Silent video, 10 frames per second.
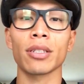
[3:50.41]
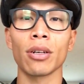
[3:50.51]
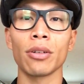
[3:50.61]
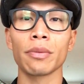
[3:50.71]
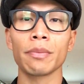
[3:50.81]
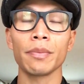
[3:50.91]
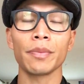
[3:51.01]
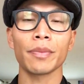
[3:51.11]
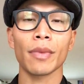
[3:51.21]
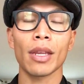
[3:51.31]
So,
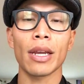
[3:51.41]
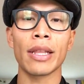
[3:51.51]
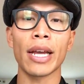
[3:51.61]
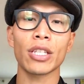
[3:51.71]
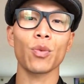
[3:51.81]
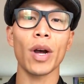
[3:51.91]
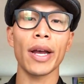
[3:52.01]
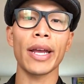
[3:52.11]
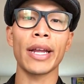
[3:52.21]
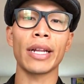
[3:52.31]
and that's
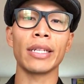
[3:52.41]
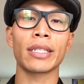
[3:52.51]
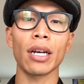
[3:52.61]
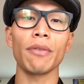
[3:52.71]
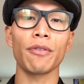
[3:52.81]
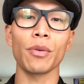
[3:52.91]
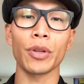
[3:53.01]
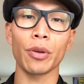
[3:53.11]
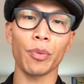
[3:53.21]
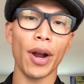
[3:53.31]
why it's helpful
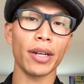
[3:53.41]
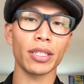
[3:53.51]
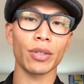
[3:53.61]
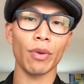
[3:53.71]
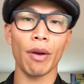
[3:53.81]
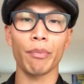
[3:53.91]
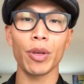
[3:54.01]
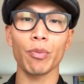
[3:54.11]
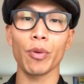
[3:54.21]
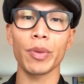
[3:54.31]
when you practice around
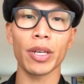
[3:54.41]
people,